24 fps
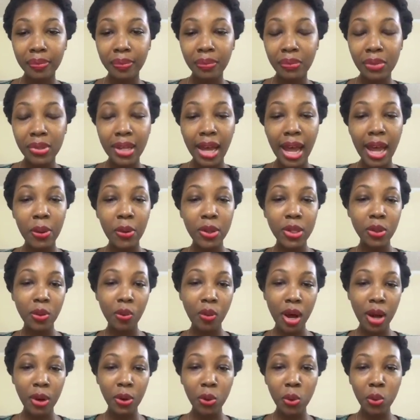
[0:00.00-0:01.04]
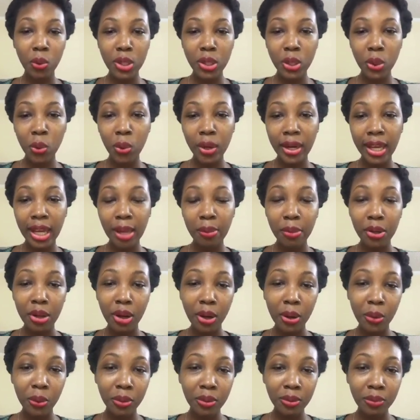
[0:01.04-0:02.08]
So I was the one who was holding him
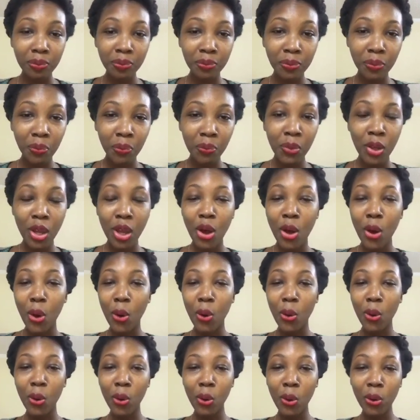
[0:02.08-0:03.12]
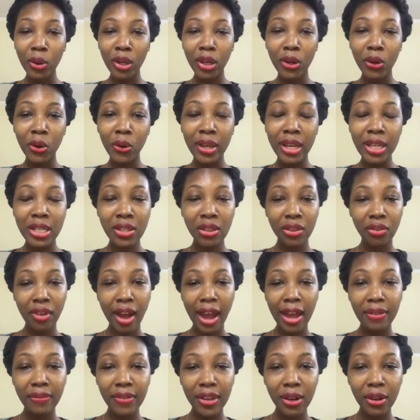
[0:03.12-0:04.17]
down. Oh, he's
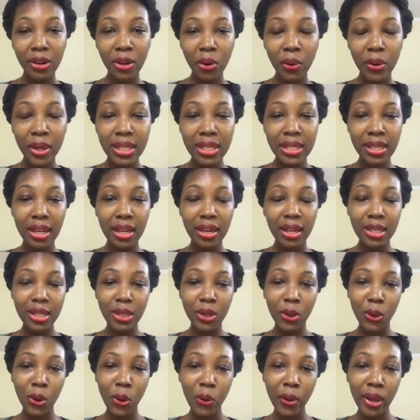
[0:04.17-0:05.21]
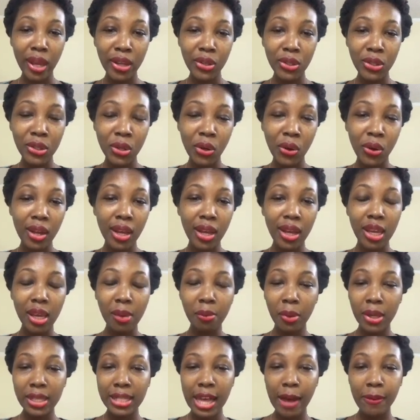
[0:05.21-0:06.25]
thriving now. His skin is glowing. So he
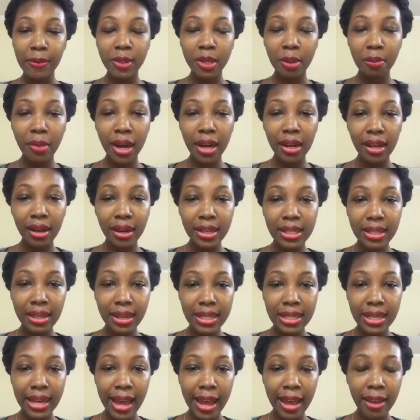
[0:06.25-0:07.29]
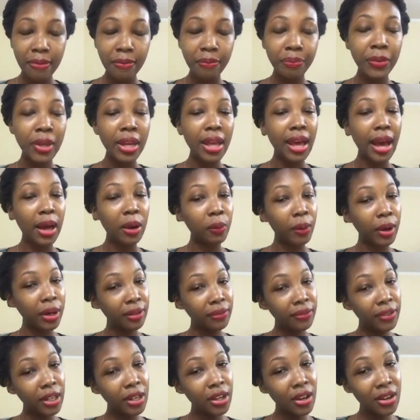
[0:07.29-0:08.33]
must have somebody else in his life. And what if
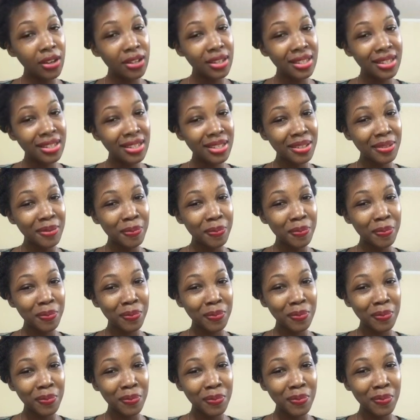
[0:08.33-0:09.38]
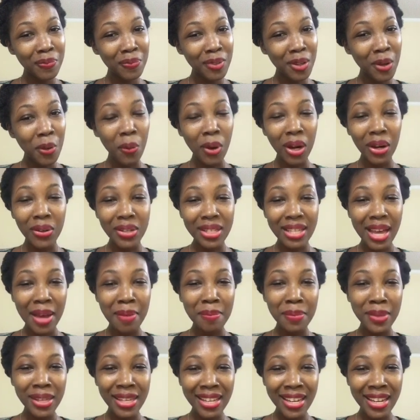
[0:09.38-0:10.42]
he does? What does that
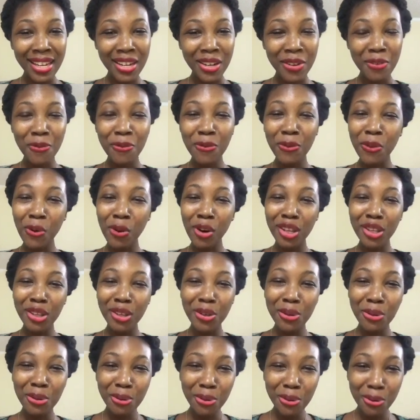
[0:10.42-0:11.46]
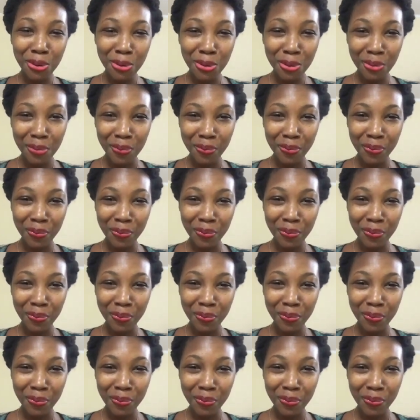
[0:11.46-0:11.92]
mean for you?